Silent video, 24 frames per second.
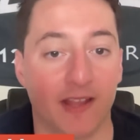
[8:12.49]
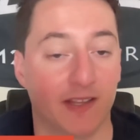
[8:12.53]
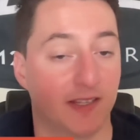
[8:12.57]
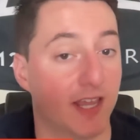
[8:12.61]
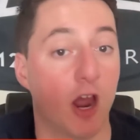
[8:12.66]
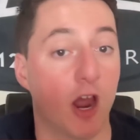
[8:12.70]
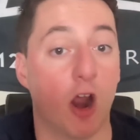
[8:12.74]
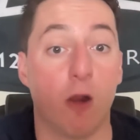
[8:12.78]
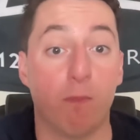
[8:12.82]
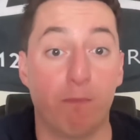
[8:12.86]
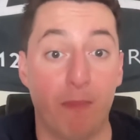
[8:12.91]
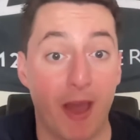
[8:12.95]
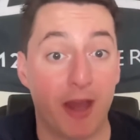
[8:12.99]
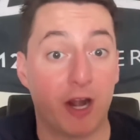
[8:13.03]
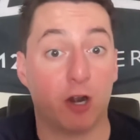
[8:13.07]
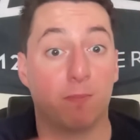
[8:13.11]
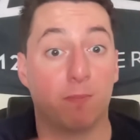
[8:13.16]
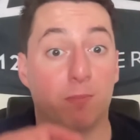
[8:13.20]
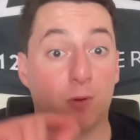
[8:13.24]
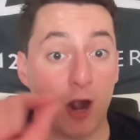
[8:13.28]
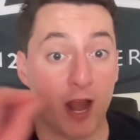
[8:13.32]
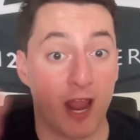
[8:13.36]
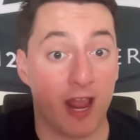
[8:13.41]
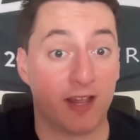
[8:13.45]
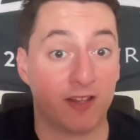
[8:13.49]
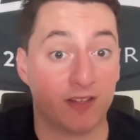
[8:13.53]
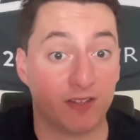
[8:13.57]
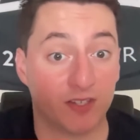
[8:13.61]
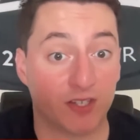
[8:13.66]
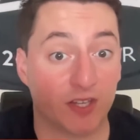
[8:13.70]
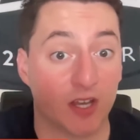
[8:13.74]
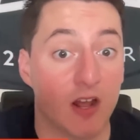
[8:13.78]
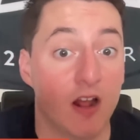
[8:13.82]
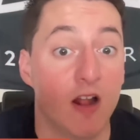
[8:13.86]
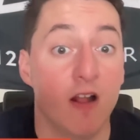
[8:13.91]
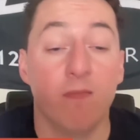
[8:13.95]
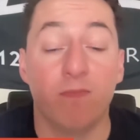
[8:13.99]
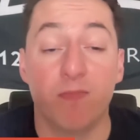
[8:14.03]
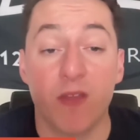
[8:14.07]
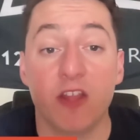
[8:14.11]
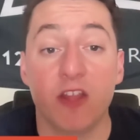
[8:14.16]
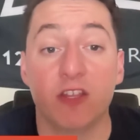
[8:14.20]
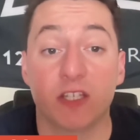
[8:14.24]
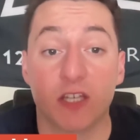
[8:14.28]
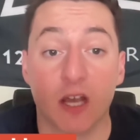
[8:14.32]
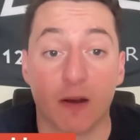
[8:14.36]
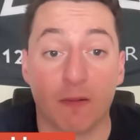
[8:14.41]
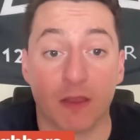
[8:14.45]
They are better brands than
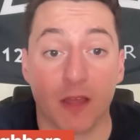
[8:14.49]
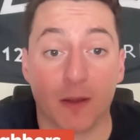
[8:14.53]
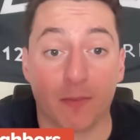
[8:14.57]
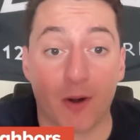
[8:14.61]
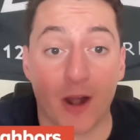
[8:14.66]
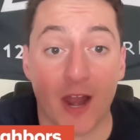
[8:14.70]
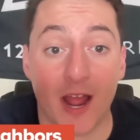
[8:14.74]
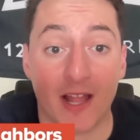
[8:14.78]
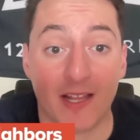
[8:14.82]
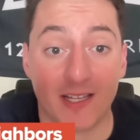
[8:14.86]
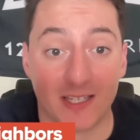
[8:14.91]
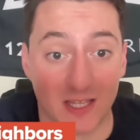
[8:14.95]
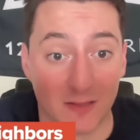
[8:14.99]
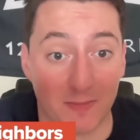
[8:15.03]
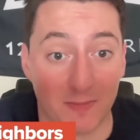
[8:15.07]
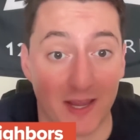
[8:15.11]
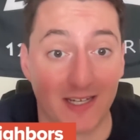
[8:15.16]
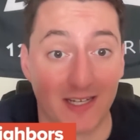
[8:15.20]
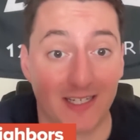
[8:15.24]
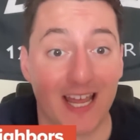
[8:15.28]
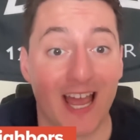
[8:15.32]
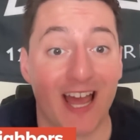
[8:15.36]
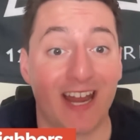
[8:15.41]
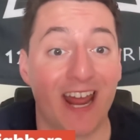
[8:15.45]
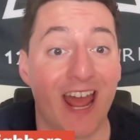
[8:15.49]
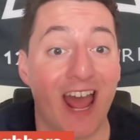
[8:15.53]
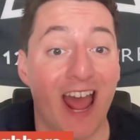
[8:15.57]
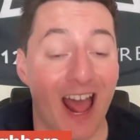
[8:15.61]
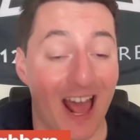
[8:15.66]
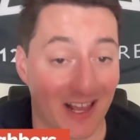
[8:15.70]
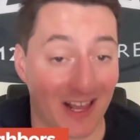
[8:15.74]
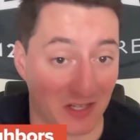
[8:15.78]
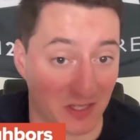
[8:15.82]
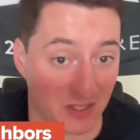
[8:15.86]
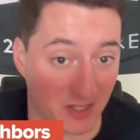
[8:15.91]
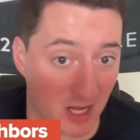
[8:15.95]
some of the brands the Big Ten has.